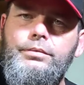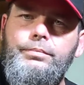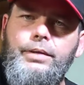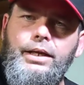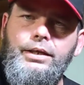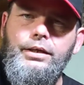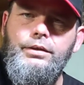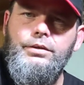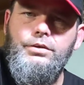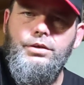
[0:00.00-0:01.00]
making
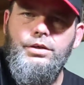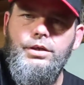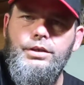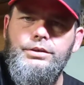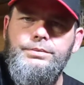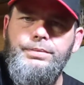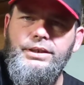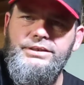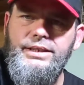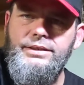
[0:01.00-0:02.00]
their cars
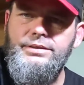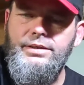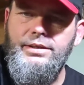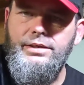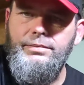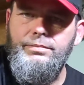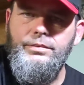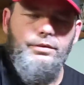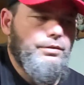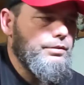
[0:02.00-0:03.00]
piece at a time.
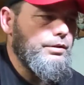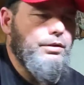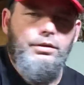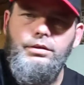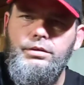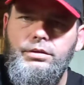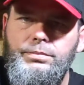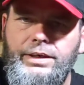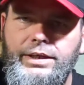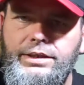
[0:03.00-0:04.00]
You know, you
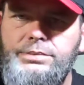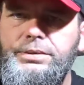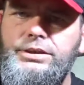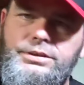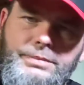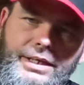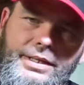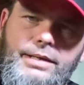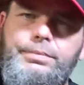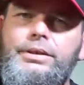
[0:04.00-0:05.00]
buy this piece, you buy
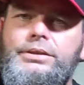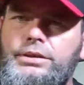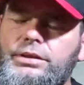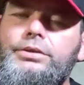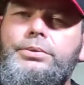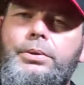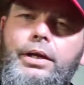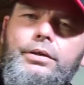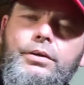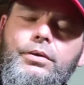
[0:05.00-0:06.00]
that piece, and you
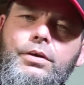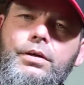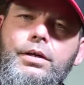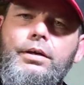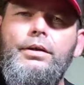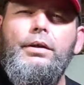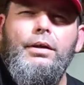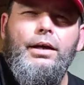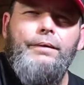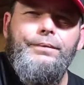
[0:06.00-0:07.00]
create your own car.
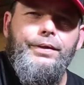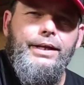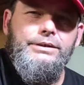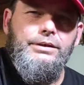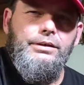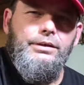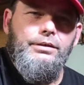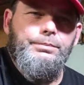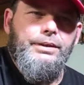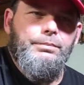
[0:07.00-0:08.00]
I feel that's a
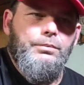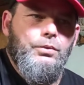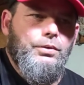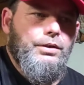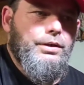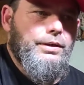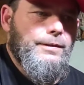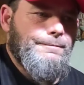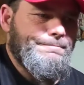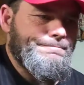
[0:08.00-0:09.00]
little bit more,